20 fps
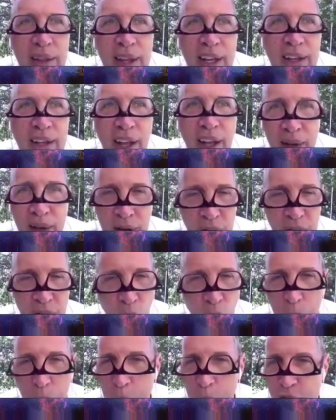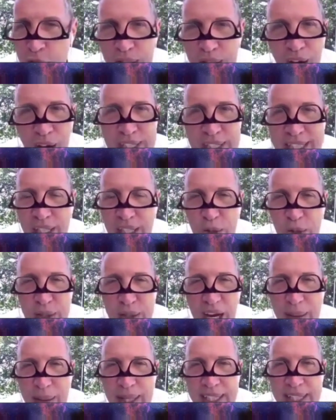they almost every single
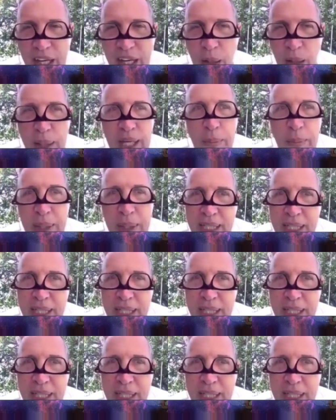time they tell me,